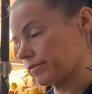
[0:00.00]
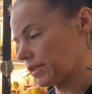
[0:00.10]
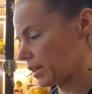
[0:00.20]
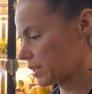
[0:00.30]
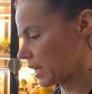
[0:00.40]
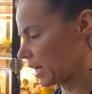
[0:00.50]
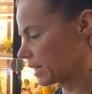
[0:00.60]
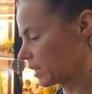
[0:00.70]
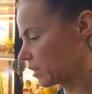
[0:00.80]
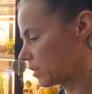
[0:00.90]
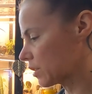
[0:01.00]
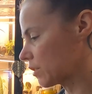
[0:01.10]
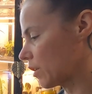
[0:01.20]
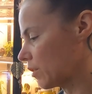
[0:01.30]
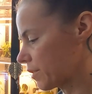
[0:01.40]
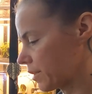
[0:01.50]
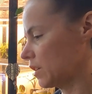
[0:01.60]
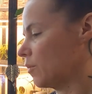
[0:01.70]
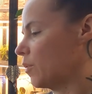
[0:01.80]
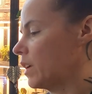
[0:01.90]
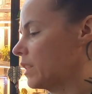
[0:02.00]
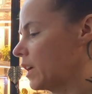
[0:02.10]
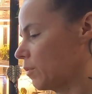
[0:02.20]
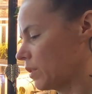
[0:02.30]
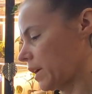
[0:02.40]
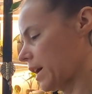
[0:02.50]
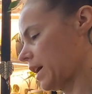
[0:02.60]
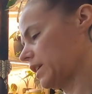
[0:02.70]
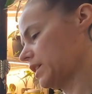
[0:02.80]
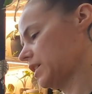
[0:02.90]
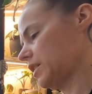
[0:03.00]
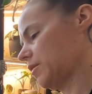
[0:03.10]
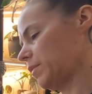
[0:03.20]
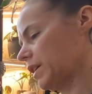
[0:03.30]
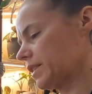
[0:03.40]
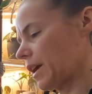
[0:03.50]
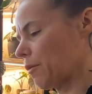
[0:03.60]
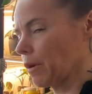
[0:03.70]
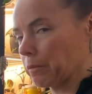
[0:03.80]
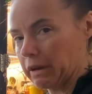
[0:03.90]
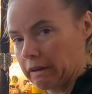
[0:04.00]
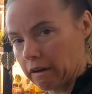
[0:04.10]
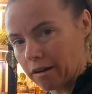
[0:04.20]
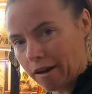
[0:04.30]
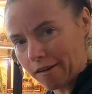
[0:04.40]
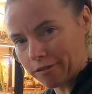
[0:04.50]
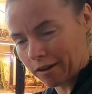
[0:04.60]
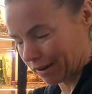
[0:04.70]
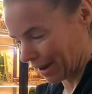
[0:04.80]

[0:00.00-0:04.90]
There's that little growth one that we'll add into the mix. That one we cut off on